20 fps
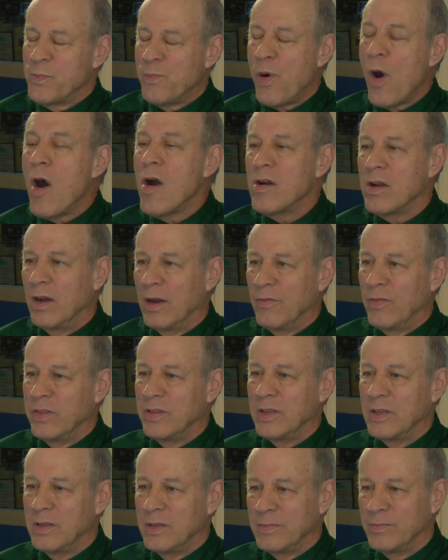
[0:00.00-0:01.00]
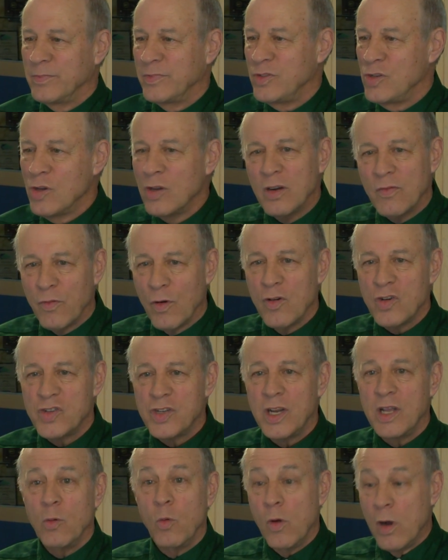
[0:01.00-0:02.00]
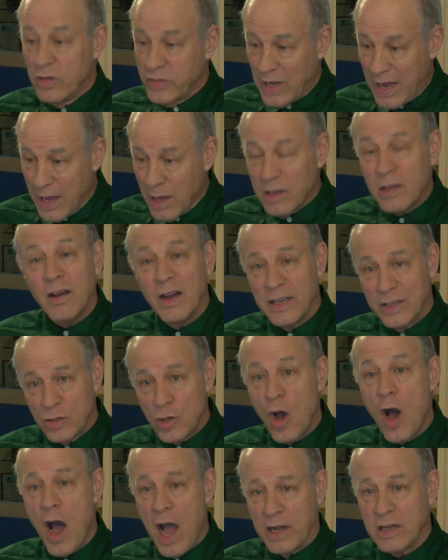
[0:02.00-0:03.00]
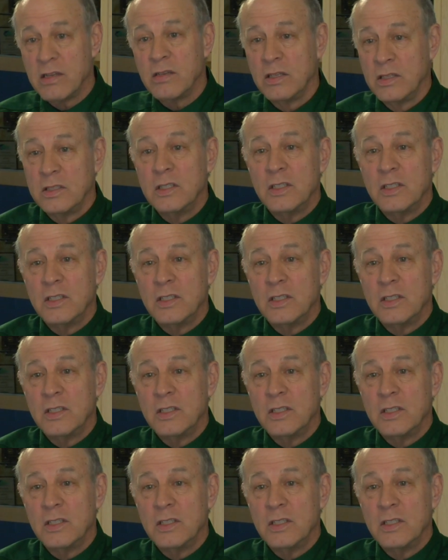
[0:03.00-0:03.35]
part of the university was I, I taught